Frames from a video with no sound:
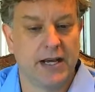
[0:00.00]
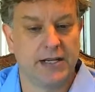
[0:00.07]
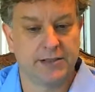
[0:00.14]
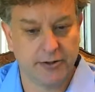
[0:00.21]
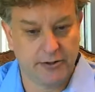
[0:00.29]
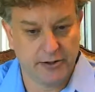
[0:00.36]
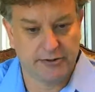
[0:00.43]

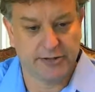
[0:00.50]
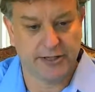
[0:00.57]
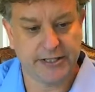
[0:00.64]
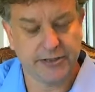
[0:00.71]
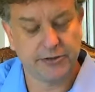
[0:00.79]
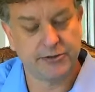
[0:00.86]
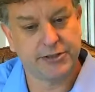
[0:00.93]
And so those
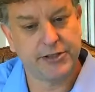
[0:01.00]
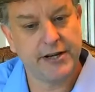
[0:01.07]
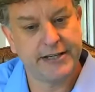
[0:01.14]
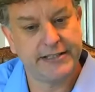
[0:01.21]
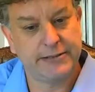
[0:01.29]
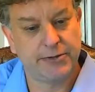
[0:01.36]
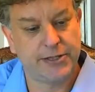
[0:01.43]
initial
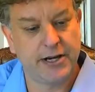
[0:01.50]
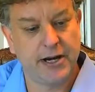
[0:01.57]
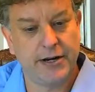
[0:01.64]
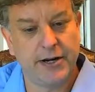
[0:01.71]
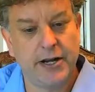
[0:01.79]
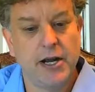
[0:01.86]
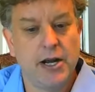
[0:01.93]
studies were
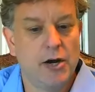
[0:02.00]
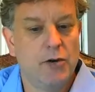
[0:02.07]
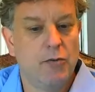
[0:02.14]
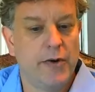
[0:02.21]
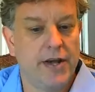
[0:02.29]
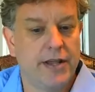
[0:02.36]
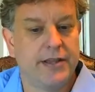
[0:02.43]
done
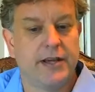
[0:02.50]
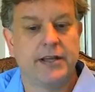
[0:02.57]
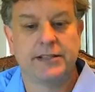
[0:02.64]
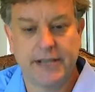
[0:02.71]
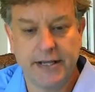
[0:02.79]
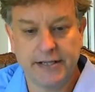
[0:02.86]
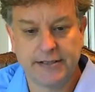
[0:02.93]
with
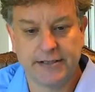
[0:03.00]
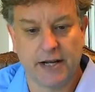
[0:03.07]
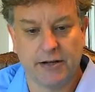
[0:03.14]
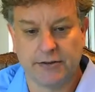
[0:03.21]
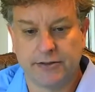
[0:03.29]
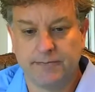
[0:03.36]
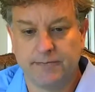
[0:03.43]
skin
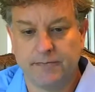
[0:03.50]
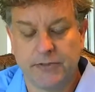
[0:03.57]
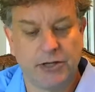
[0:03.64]
cells.